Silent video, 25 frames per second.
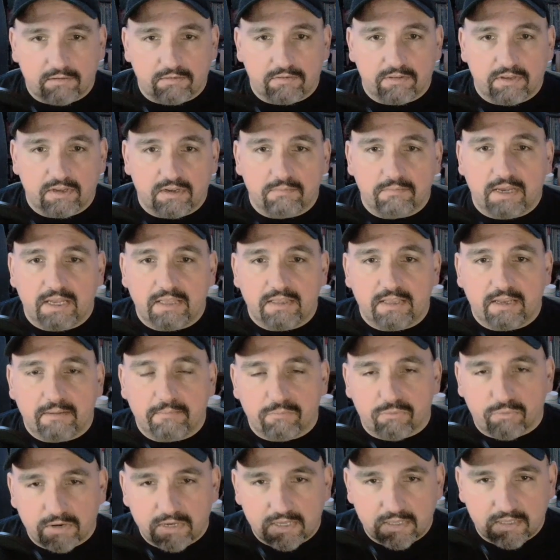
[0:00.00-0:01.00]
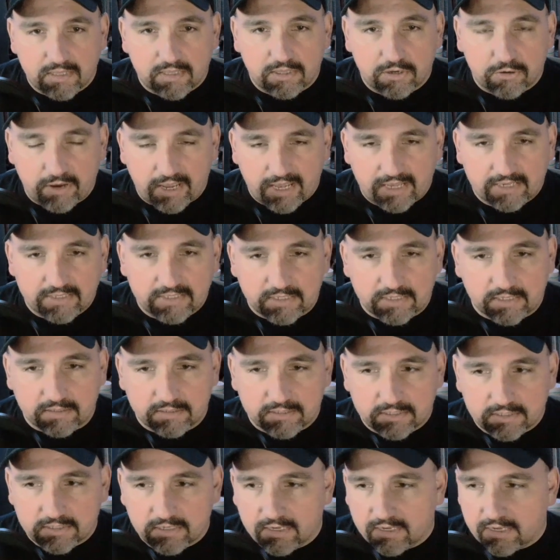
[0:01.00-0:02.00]
them, and they breathe in their
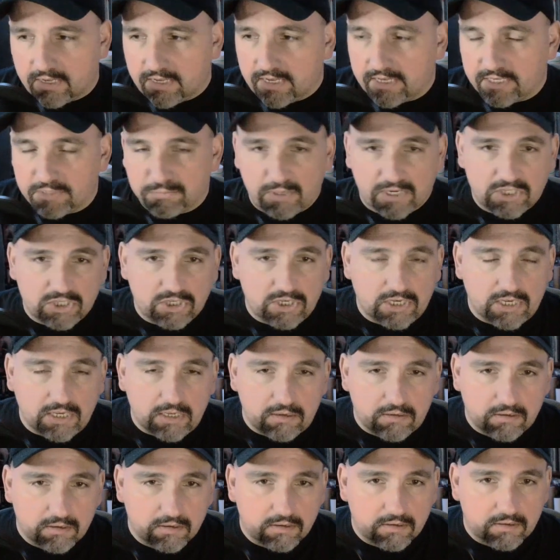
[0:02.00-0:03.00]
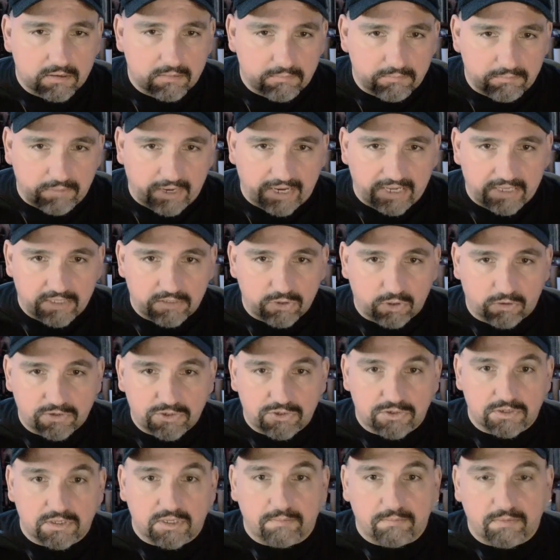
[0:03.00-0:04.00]
essence, especially by
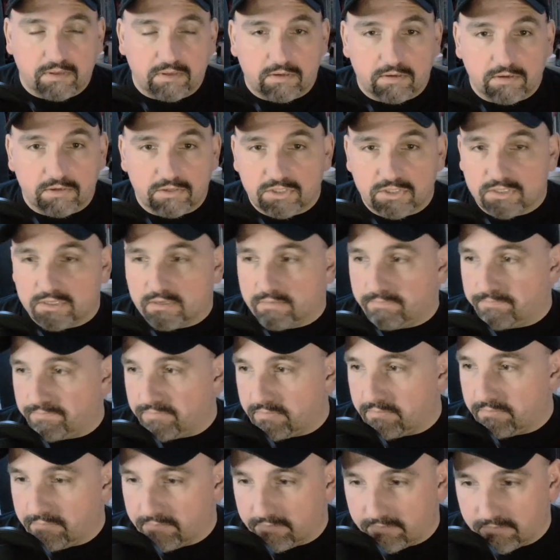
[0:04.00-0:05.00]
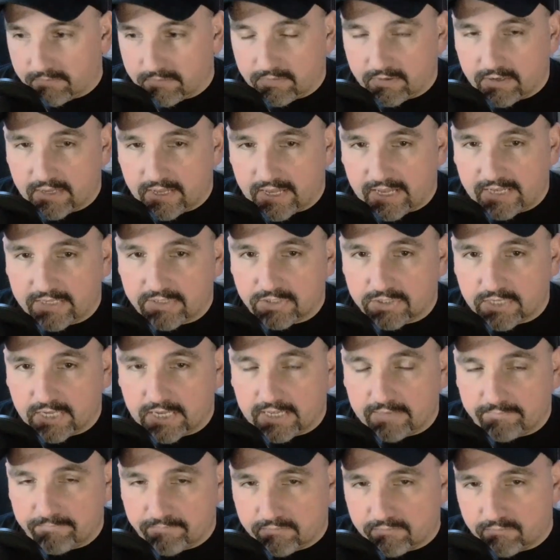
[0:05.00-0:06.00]
torturing them, because as
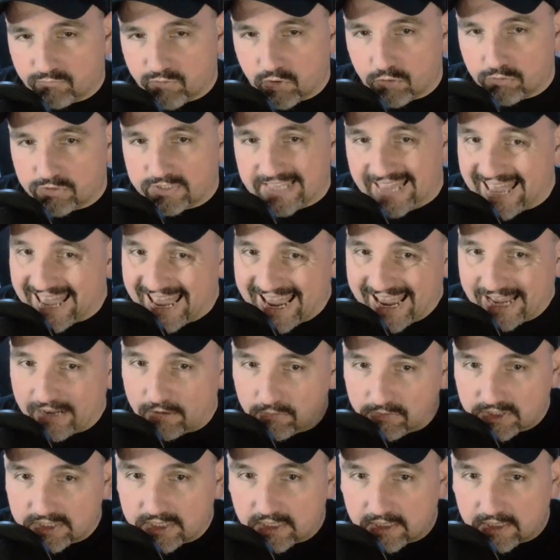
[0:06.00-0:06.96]
uh, Rose the Hat, who is the